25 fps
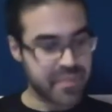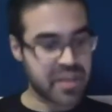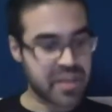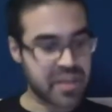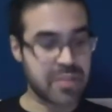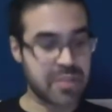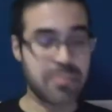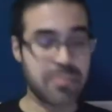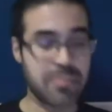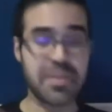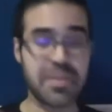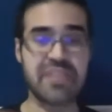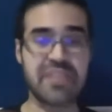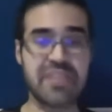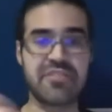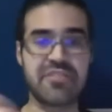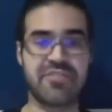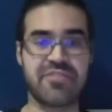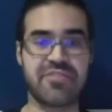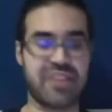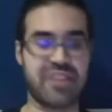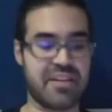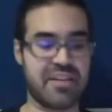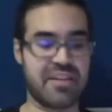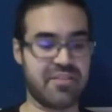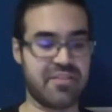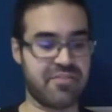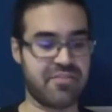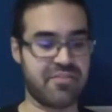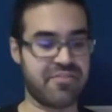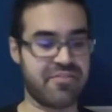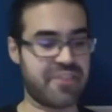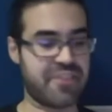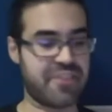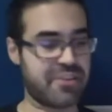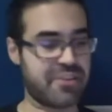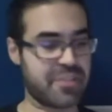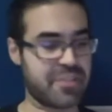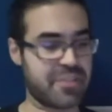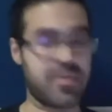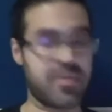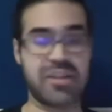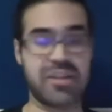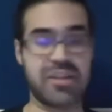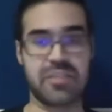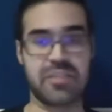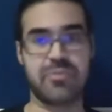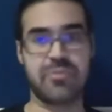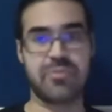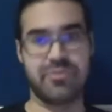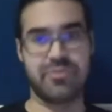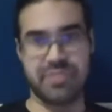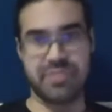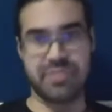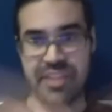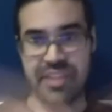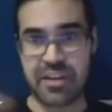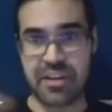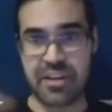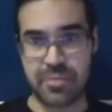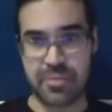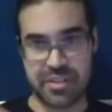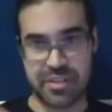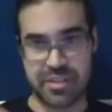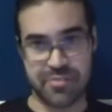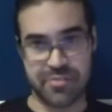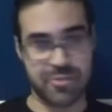compete to find the fairest possible settlement